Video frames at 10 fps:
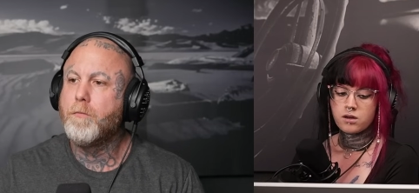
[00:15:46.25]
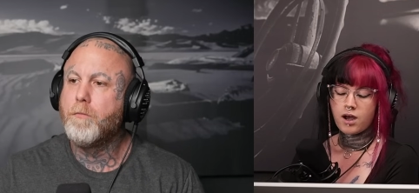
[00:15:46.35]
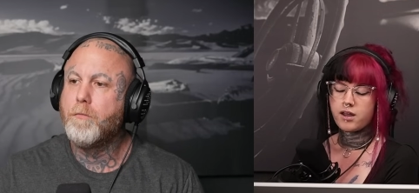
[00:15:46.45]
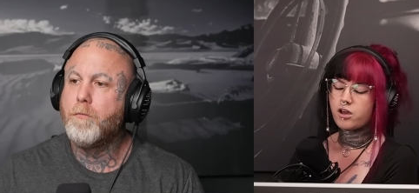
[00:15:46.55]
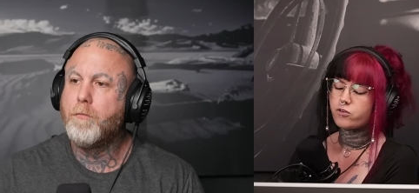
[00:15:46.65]

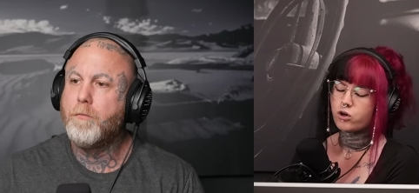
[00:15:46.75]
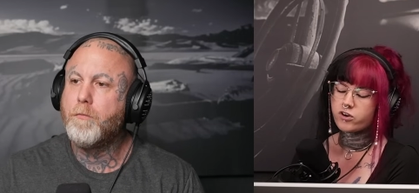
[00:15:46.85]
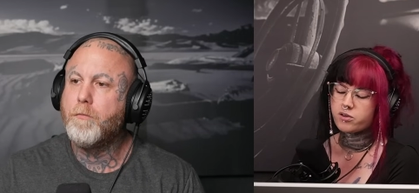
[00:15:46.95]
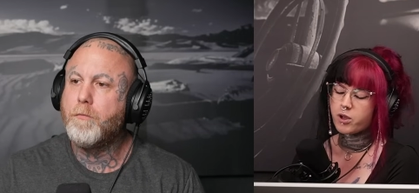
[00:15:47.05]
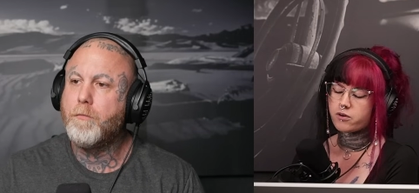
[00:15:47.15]
Speaker 1: I have no
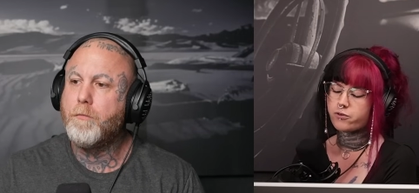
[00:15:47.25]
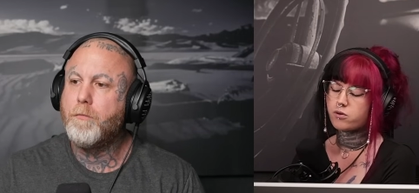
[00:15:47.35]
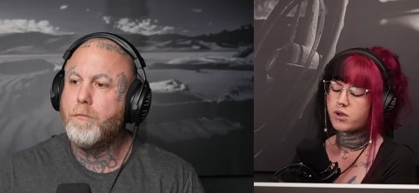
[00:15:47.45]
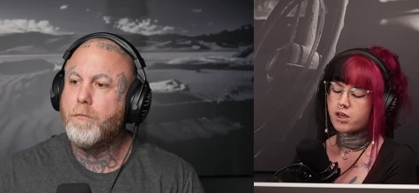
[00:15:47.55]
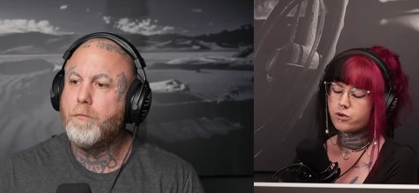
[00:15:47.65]
respect for a
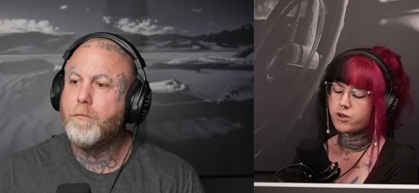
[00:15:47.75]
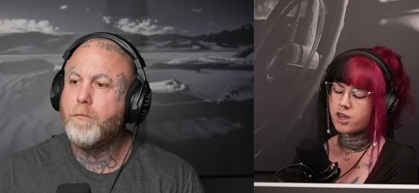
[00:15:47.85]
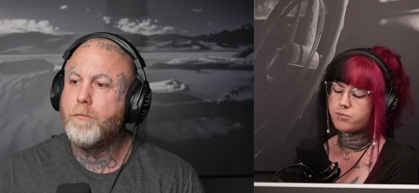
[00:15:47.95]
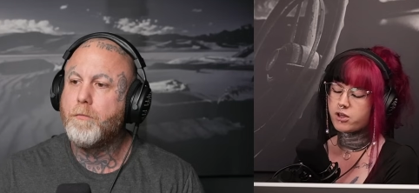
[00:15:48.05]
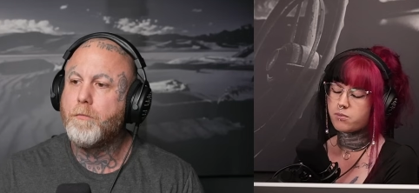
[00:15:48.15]
man who
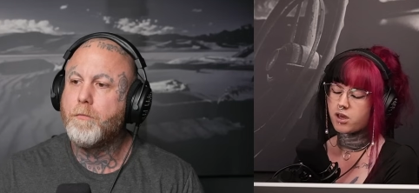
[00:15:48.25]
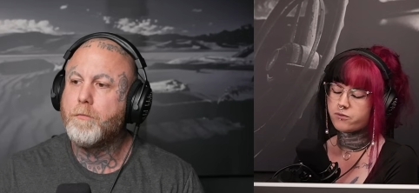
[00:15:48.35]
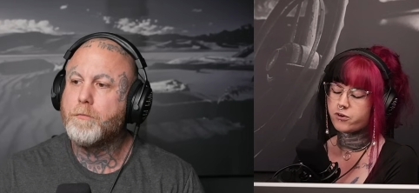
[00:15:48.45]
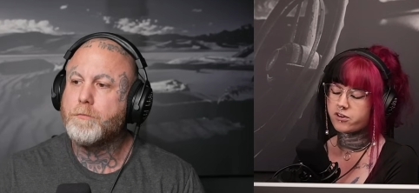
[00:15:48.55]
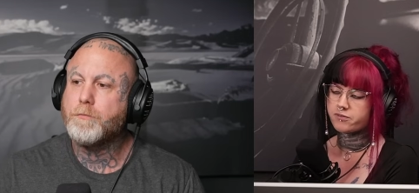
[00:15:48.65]
can't be a man
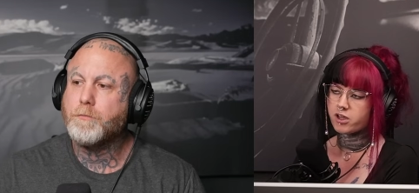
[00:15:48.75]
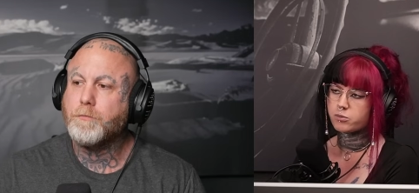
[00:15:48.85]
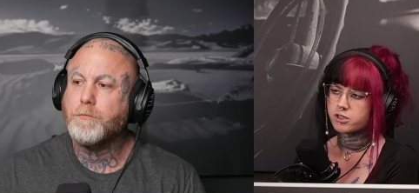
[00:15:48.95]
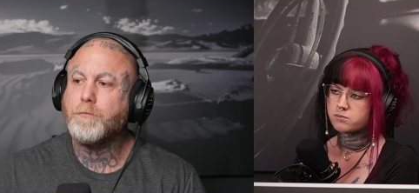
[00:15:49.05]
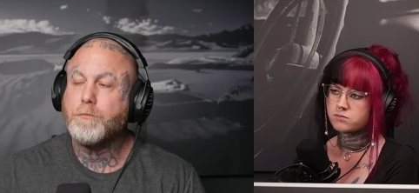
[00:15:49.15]
for his
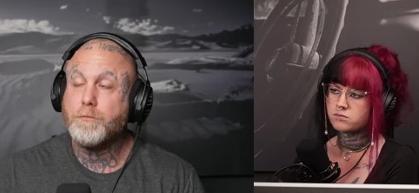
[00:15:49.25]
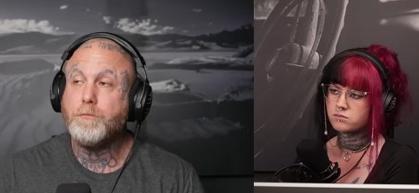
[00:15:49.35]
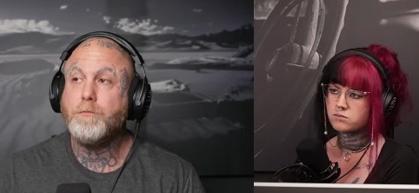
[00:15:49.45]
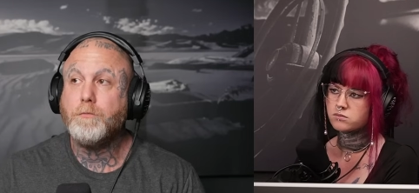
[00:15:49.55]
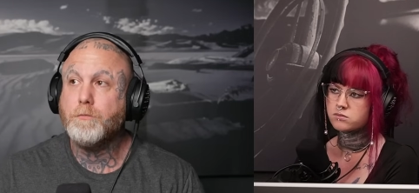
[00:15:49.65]
family.
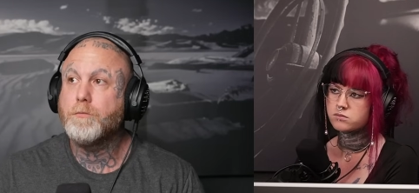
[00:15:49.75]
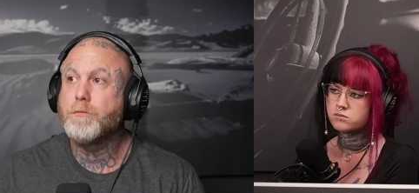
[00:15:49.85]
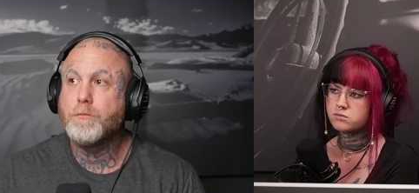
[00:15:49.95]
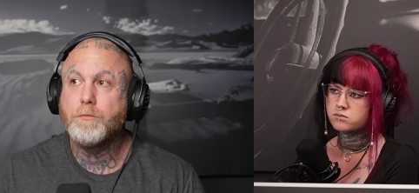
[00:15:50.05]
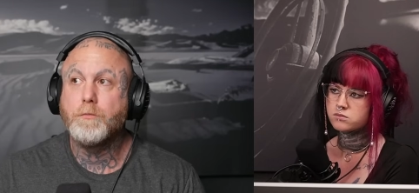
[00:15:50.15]

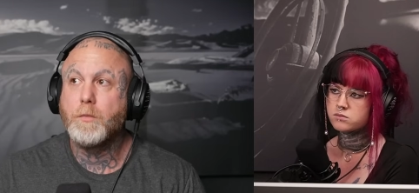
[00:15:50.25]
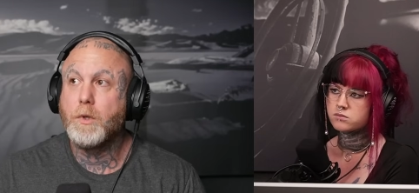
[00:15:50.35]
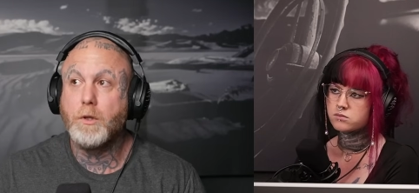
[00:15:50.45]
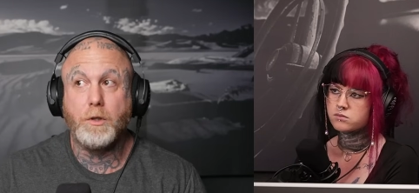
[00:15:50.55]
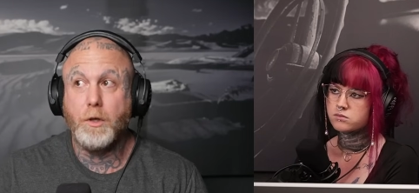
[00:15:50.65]

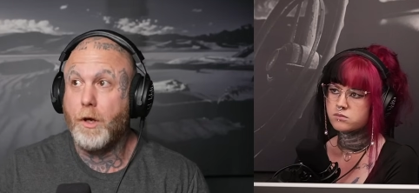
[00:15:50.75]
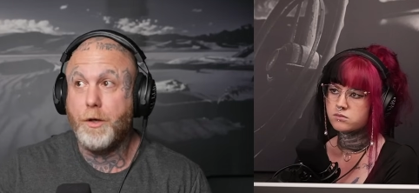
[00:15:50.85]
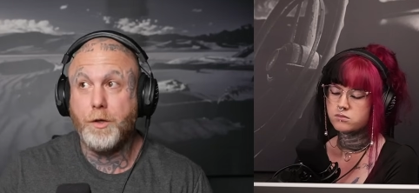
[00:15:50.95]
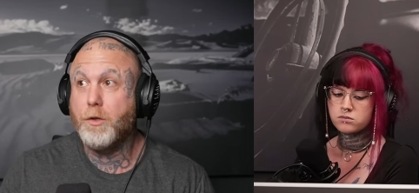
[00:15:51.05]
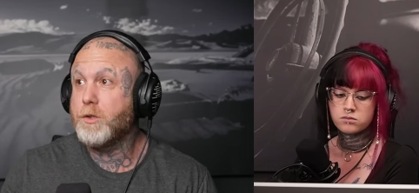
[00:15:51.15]
Speaker 2: You,
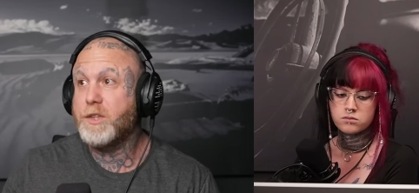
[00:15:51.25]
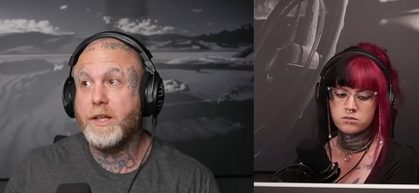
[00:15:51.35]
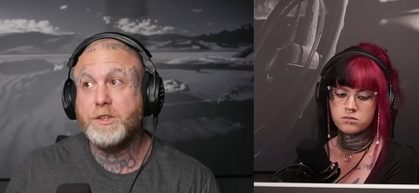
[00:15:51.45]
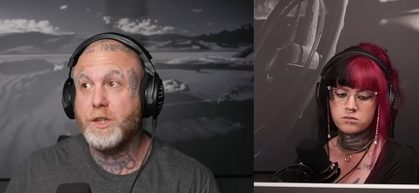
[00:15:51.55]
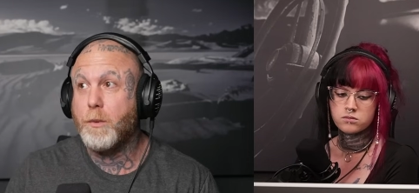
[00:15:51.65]
you say
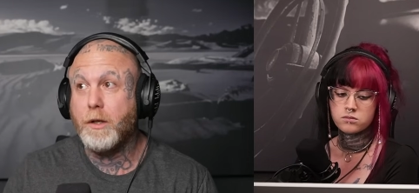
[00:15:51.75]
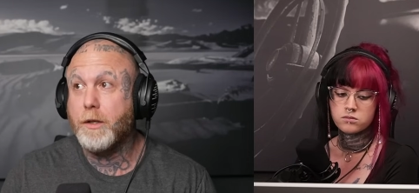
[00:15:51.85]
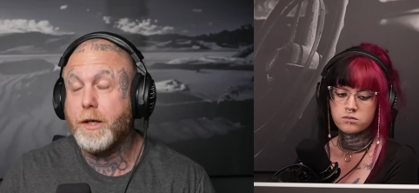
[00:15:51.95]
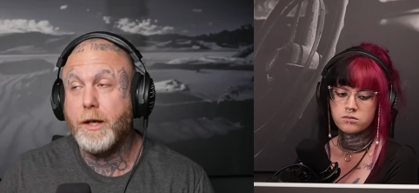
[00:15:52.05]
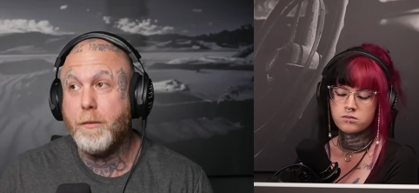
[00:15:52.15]
that shit while
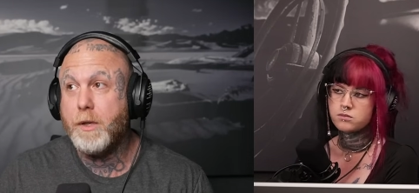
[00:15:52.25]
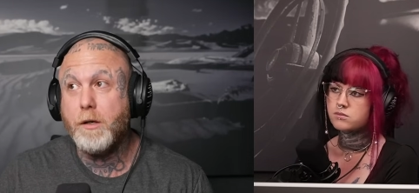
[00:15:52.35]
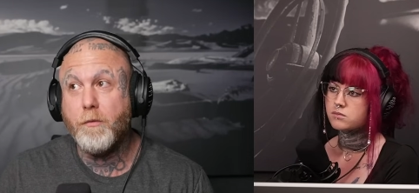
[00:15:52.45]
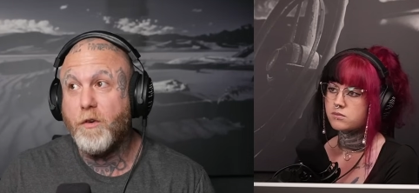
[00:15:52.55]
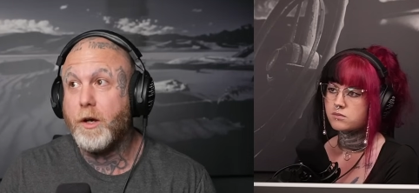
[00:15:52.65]
looking at me. You're
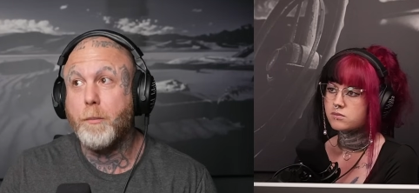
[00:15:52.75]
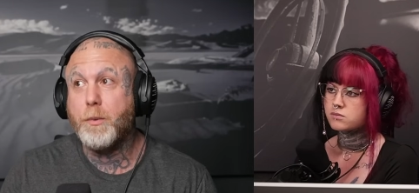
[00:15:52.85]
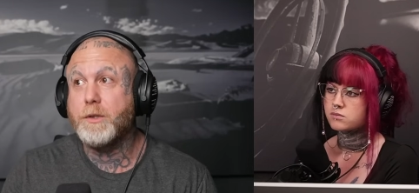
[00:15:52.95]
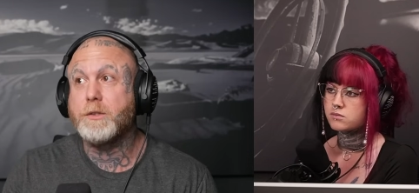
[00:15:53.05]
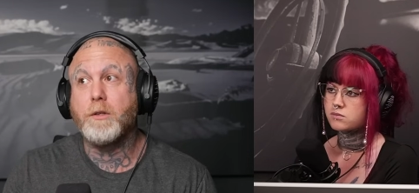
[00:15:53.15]
fucking
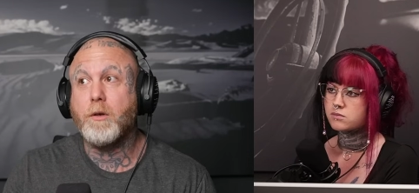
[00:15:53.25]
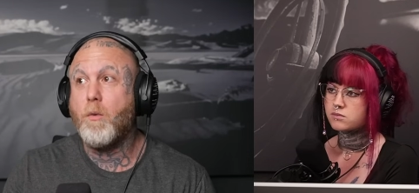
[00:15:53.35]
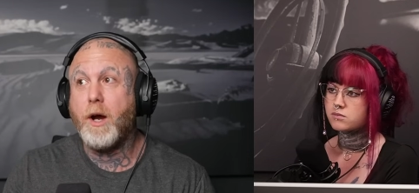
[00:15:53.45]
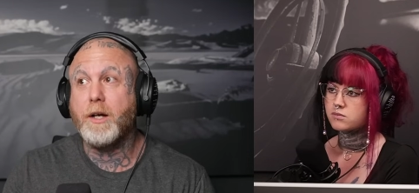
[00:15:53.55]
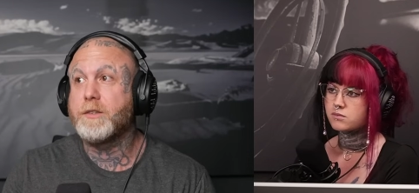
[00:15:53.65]
preaching to the
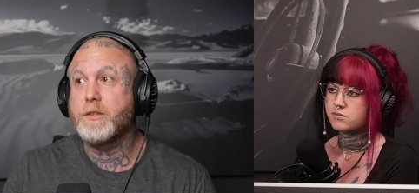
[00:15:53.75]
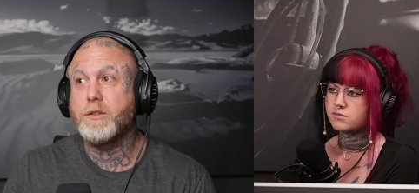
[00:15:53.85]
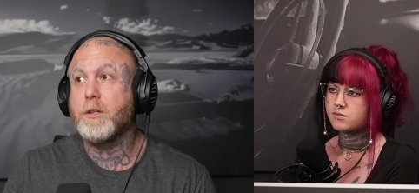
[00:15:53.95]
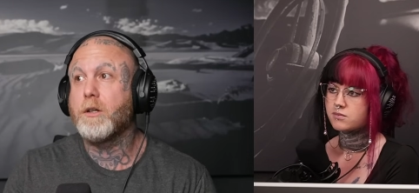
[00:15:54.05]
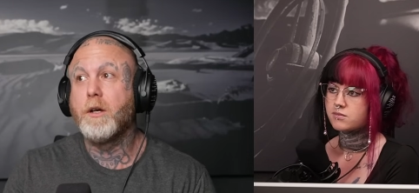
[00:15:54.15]
choir,
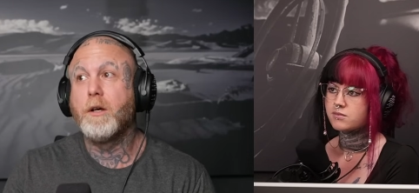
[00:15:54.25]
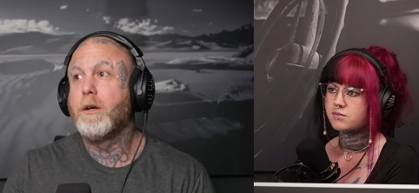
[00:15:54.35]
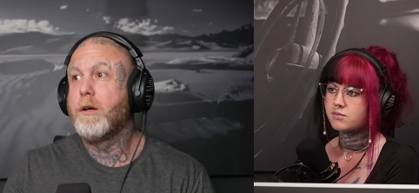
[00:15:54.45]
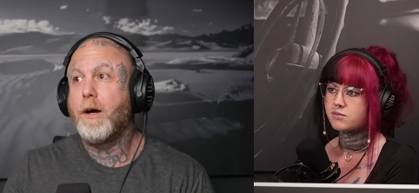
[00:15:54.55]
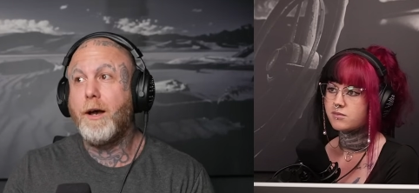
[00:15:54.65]
sister.
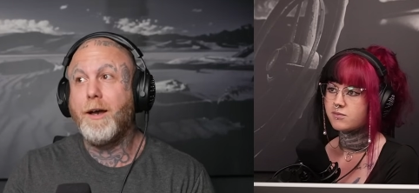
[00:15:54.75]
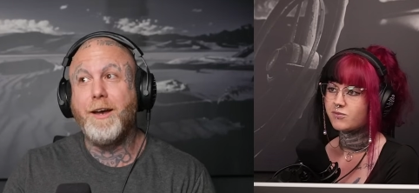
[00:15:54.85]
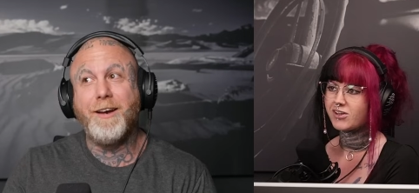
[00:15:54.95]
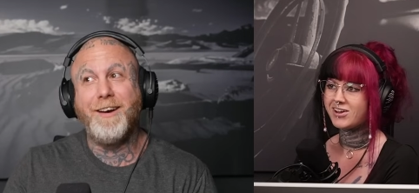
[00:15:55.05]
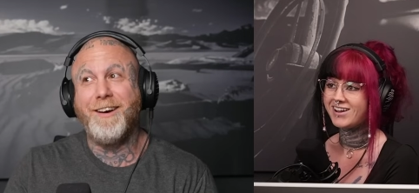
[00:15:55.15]

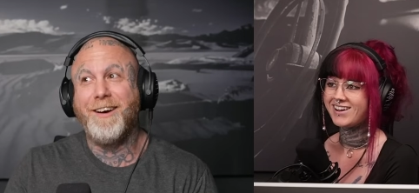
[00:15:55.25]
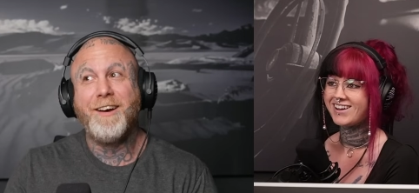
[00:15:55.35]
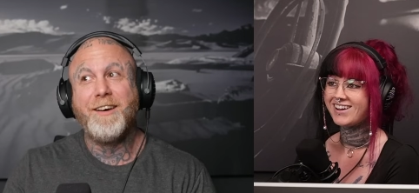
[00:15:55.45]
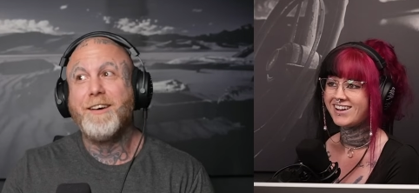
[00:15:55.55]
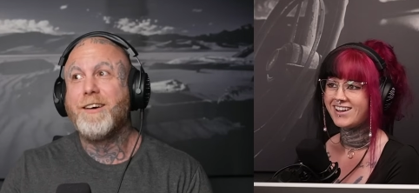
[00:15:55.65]
I,
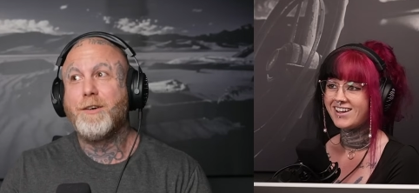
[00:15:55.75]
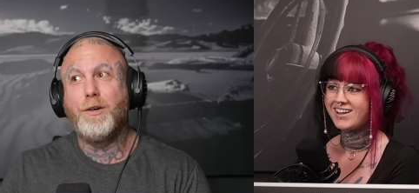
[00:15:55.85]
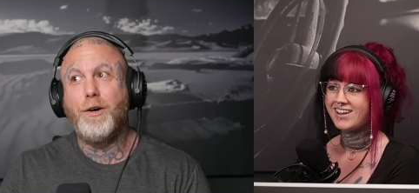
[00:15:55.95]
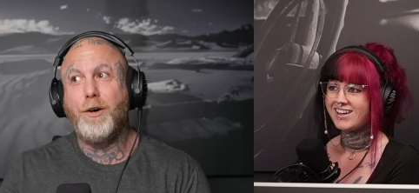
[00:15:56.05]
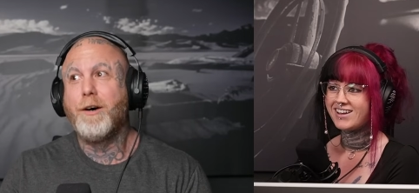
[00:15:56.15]

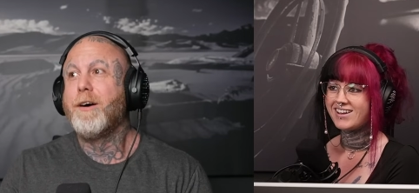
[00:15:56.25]
oh,